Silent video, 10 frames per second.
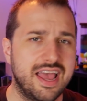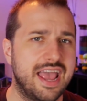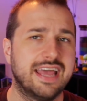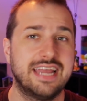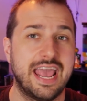
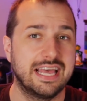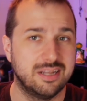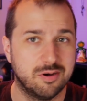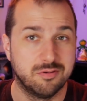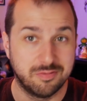and
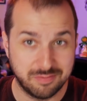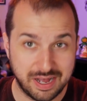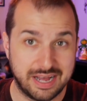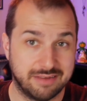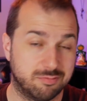Halo
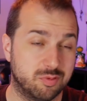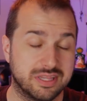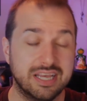5, with